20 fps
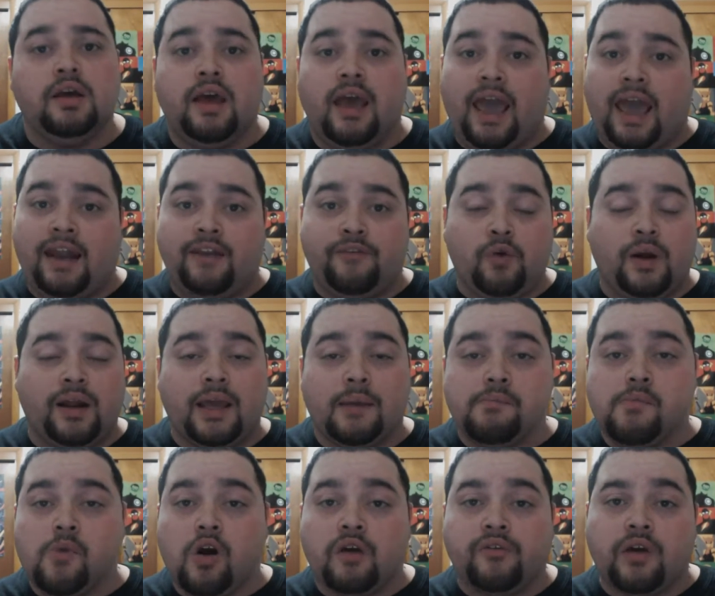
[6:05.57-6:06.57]
And if you want to get
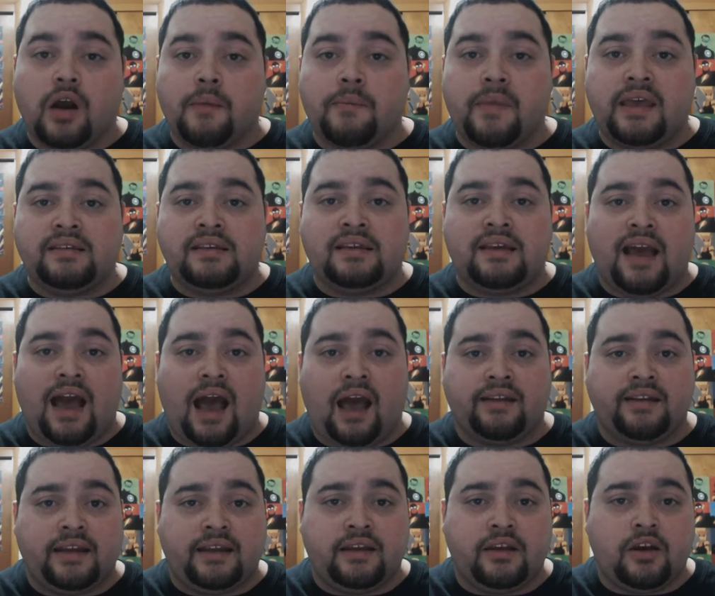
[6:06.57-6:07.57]
more of our amazing
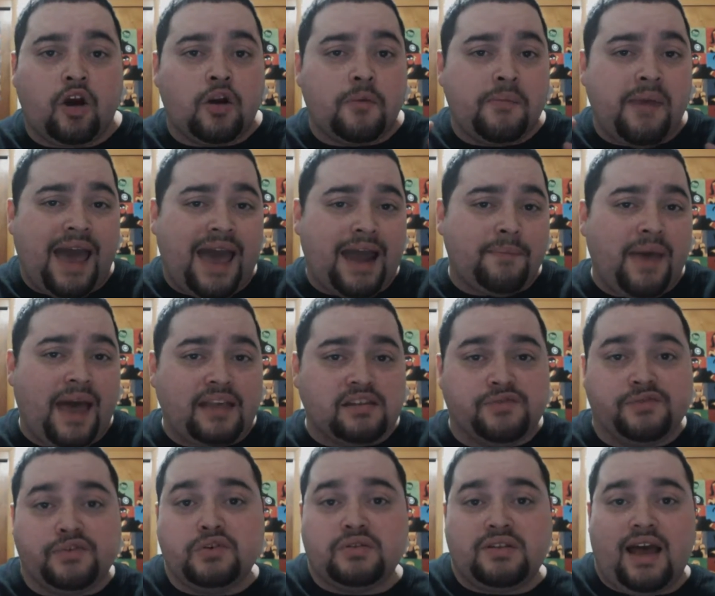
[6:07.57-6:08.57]
content, go to
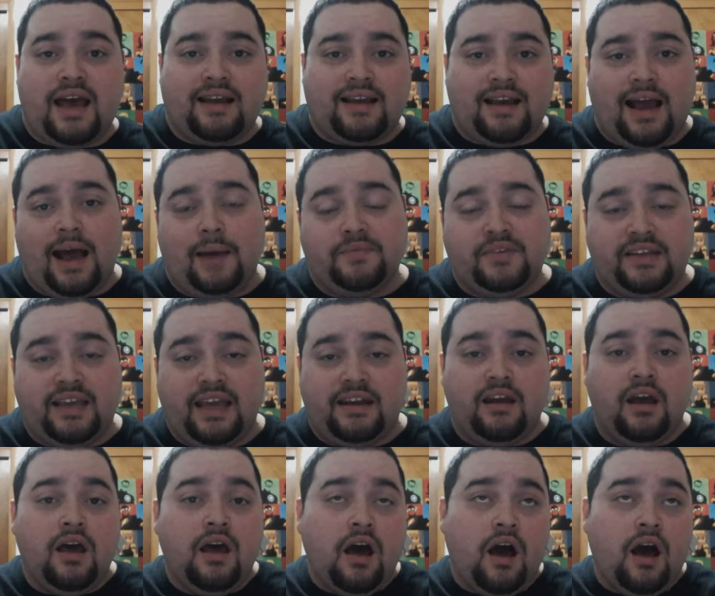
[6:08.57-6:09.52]
madmadsreviews.com to get